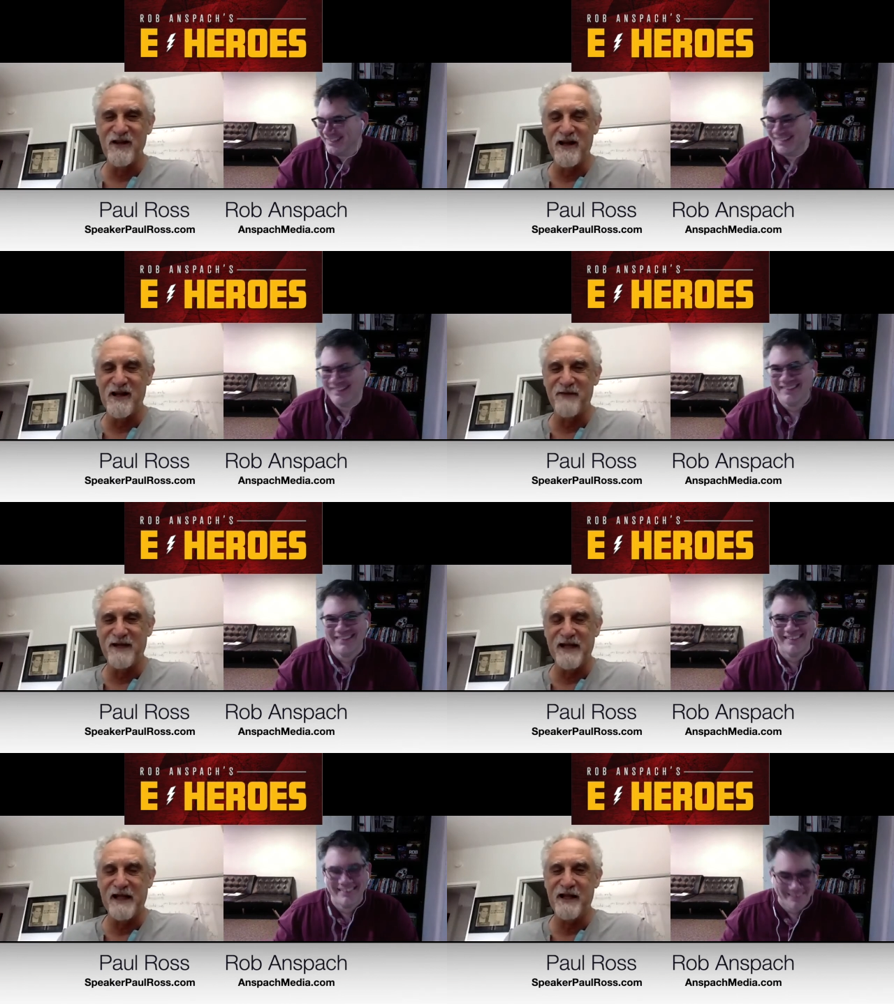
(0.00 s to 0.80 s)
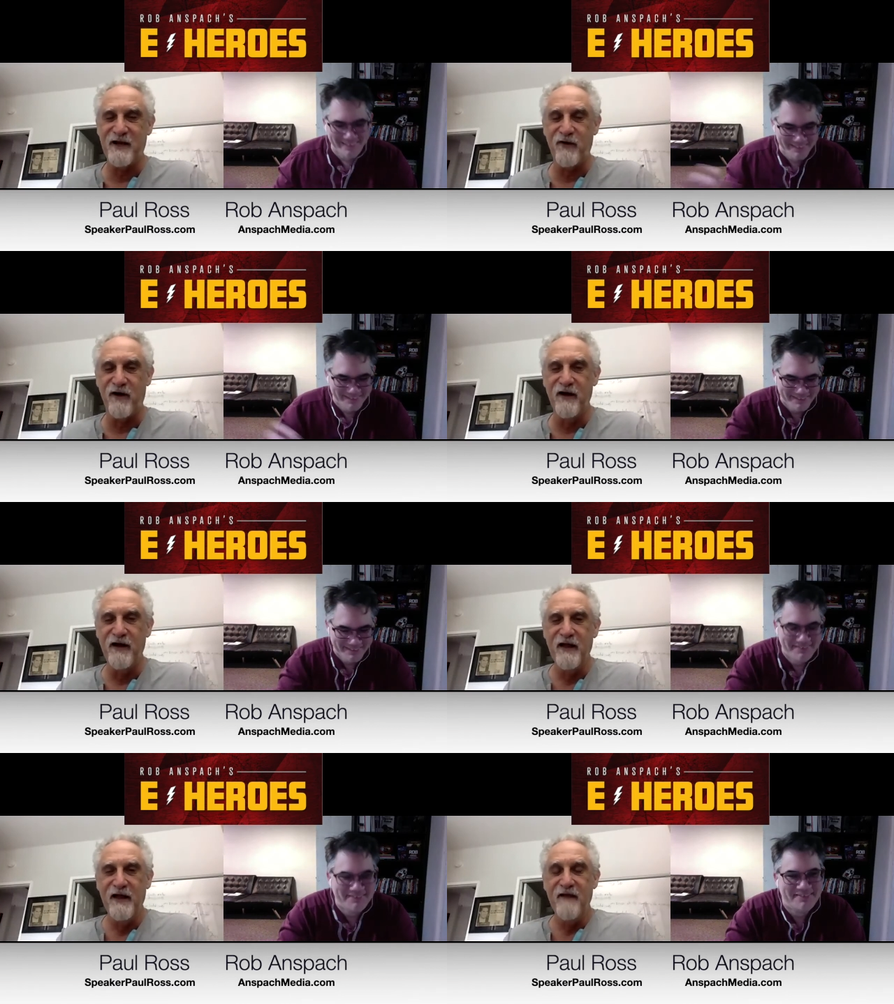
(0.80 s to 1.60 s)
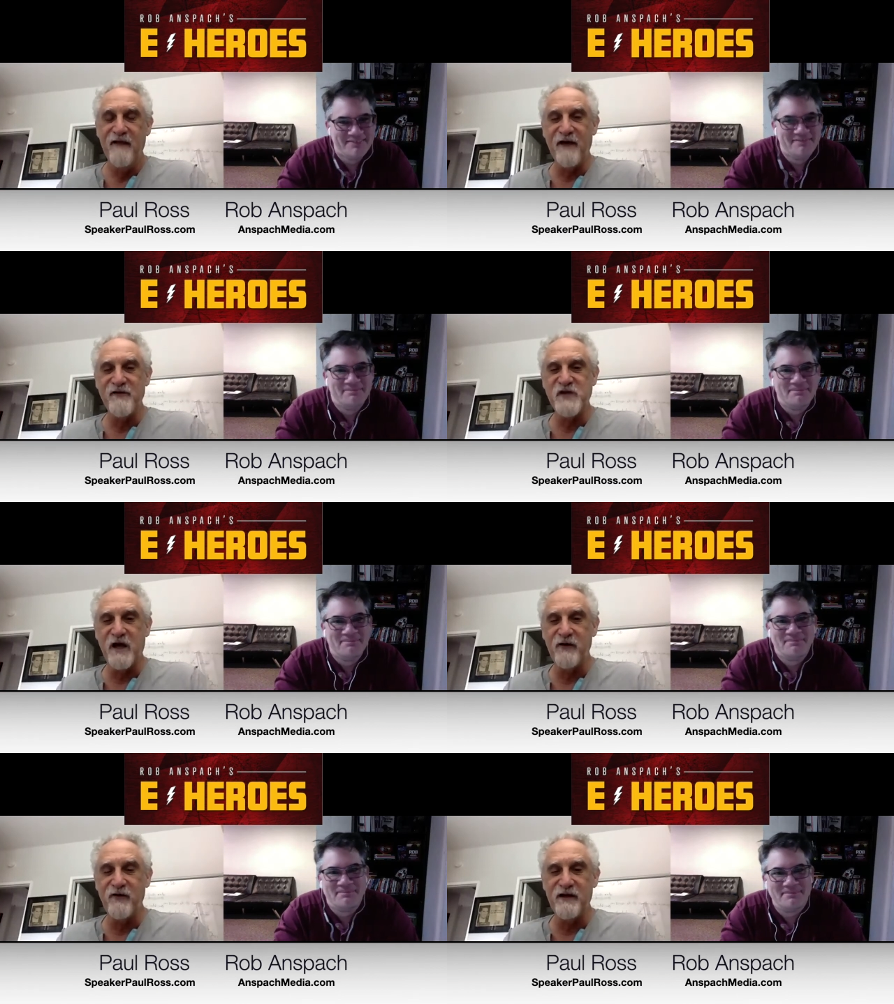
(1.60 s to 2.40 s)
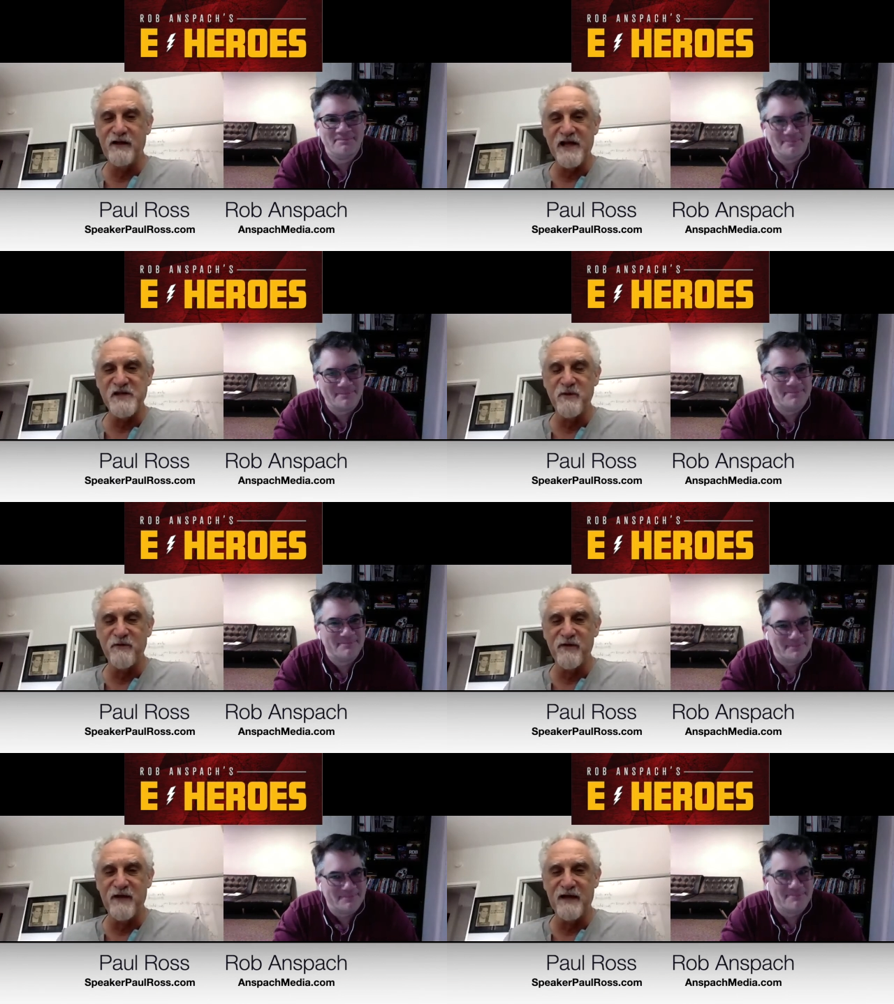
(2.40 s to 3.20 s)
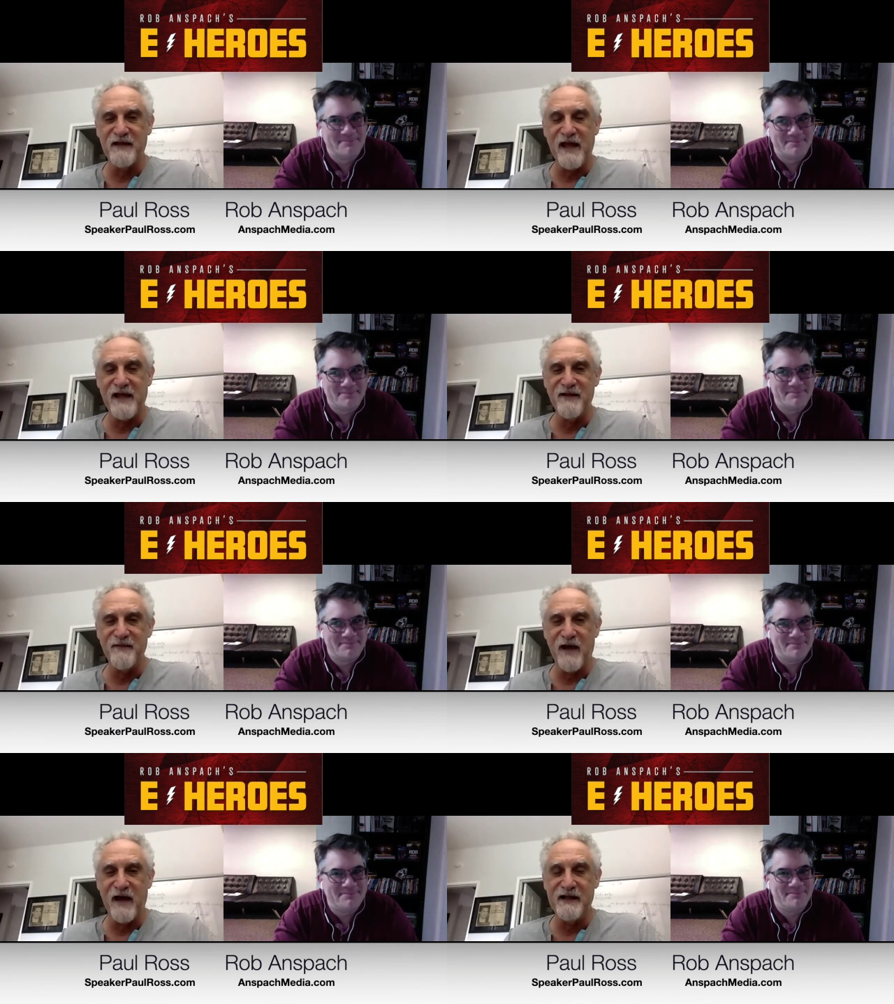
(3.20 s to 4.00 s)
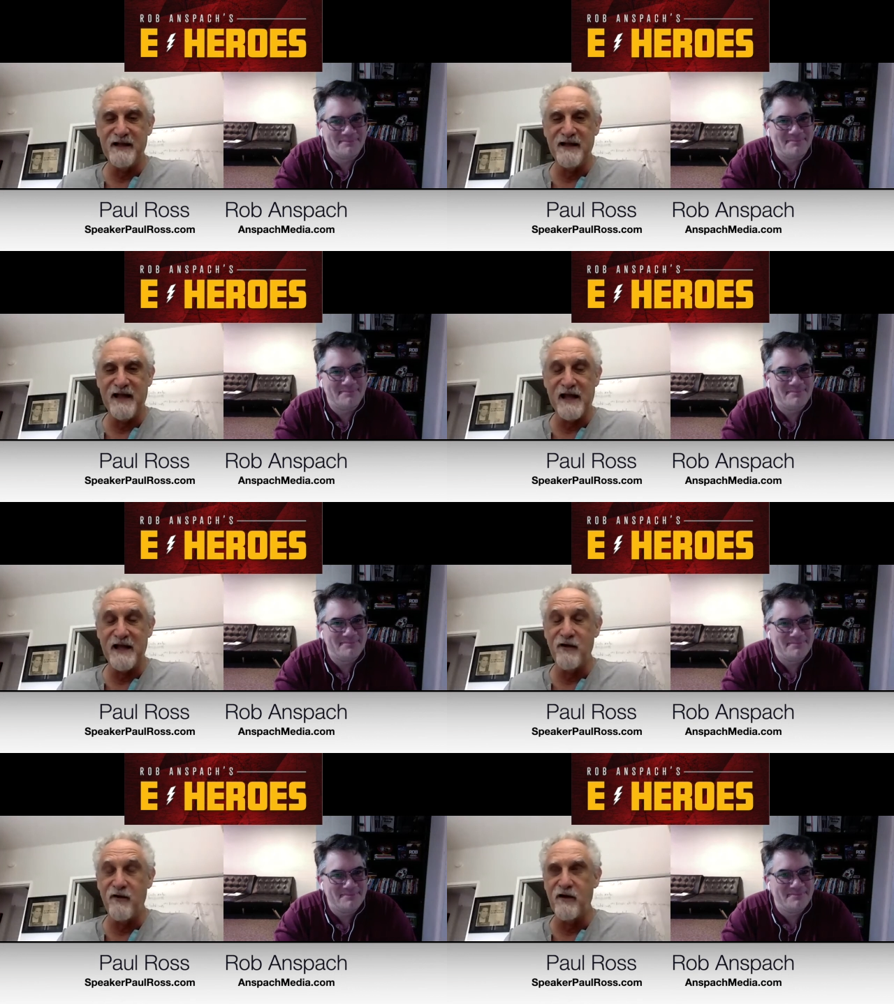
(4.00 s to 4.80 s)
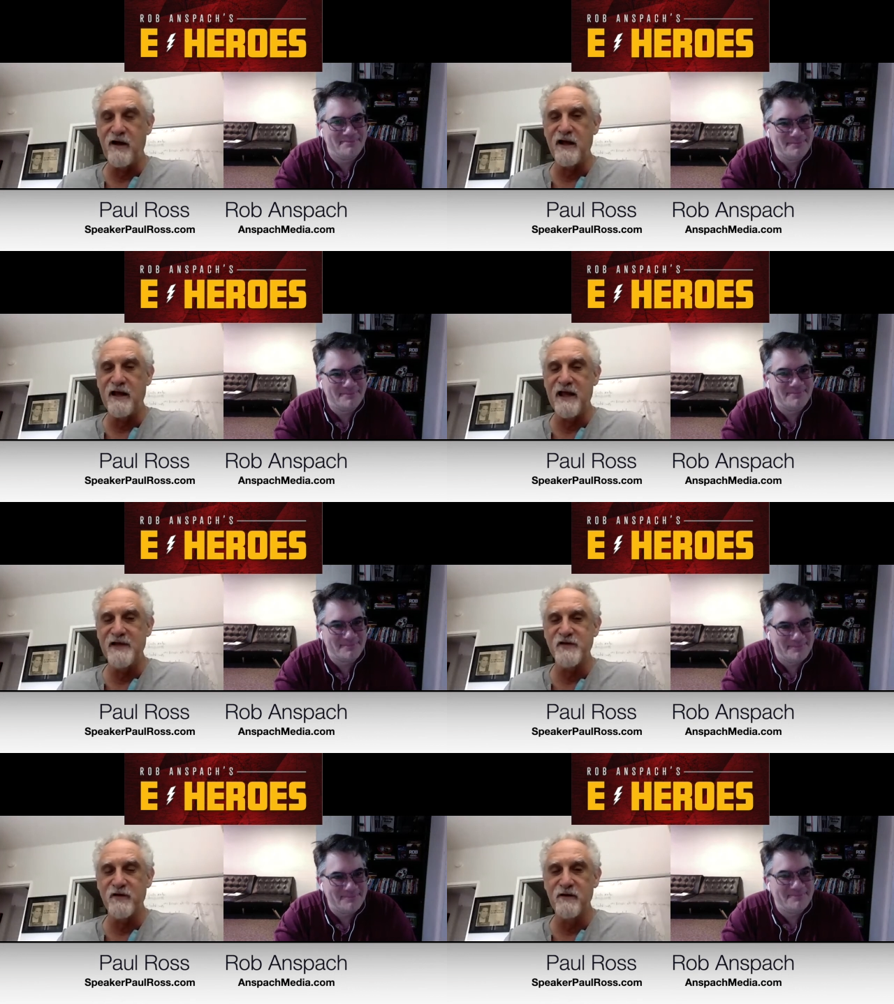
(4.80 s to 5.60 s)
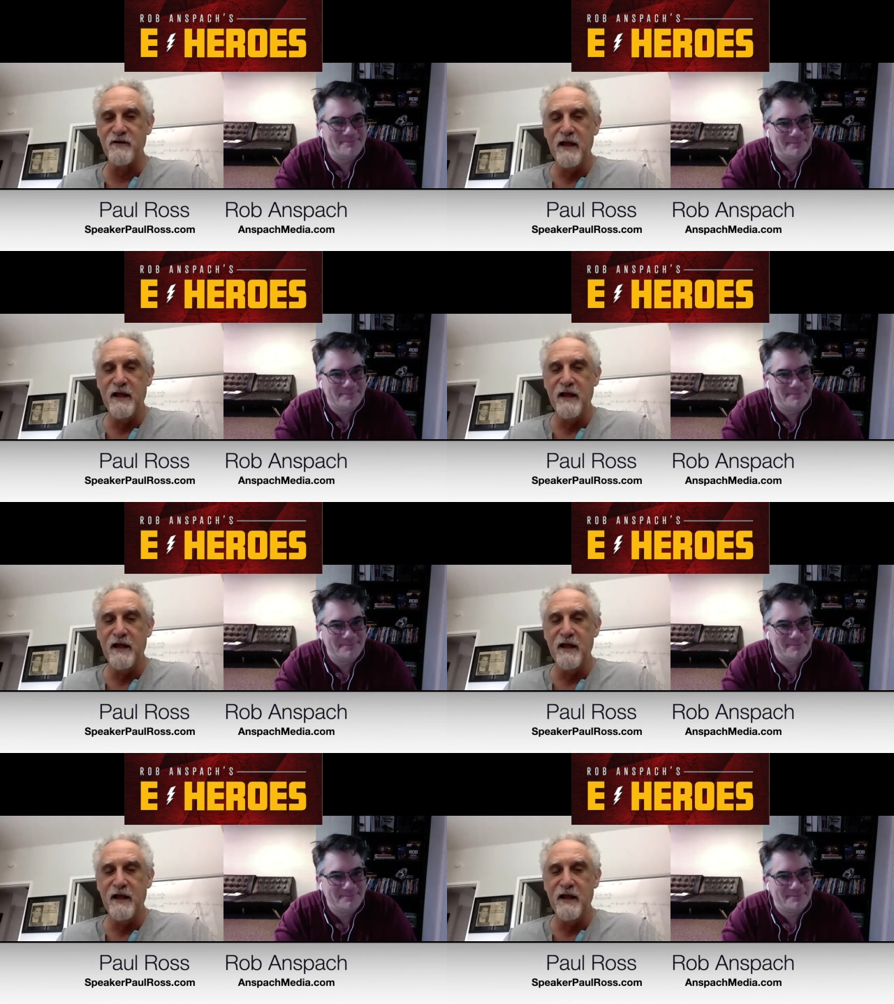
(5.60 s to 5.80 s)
Speaker 1: on in my dating career, if I was hungry and desperate for that date, I didn't get it or it got canceled.